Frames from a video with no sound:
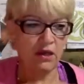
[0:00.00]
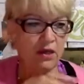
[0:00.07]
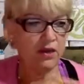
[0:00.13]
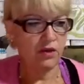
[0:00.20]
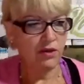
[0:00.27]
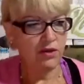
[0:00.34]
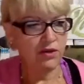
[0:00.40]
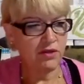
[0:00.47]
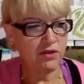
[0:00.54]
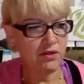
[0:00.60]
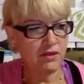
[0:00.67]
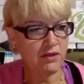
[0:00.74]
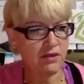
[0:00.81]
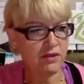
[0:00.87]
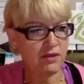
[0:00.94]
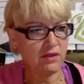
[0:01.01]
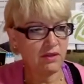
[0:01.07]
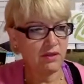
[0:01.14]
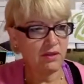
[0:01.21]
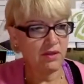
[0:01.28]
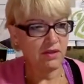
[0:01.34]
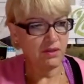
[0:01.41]
Girls
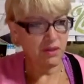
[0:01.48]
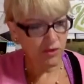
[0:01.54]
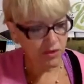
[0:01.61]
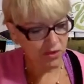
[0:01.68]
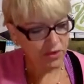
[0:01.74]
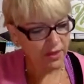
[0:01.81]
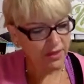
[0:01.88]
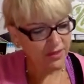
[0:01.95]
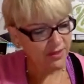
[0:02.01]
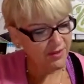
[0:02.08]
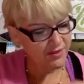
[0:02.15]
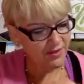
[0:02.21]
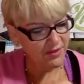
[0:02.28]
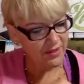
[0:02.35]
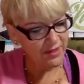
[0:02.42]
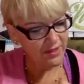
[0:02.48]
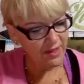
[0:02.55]
socialize differently,